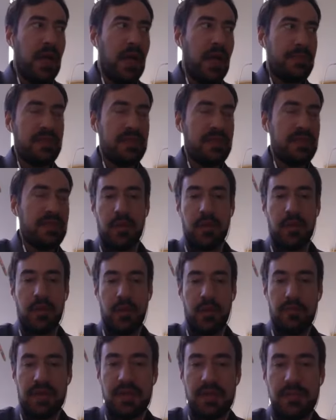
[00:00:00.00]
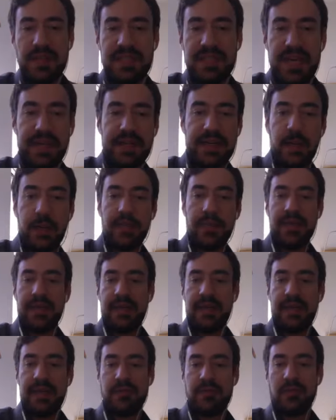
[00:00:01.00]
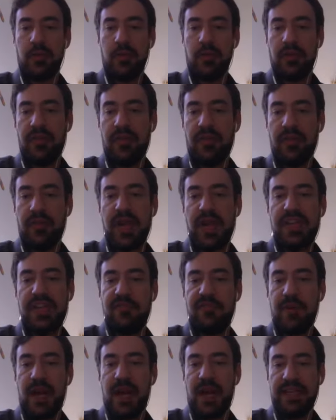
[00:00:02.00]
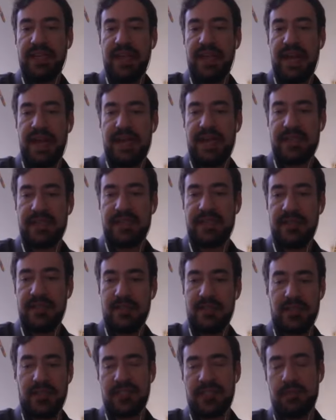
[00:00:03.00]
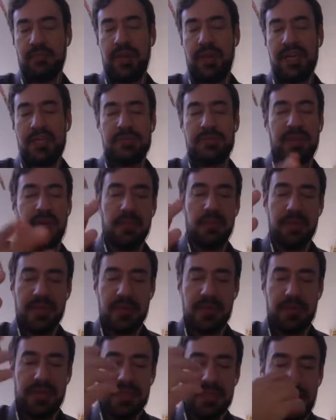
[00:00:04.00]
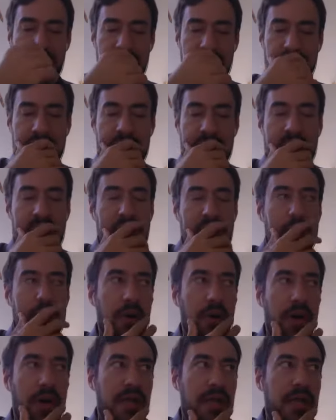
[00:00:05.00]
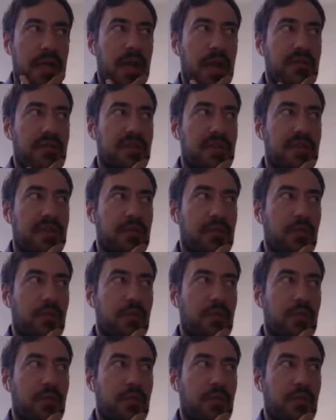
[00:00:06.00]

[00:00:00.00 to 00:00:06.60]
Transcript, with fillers: I'm the CMO of a B2B tech company. I'm sold on the idea of podcasts, and this this applies beyond B2B tech. But I think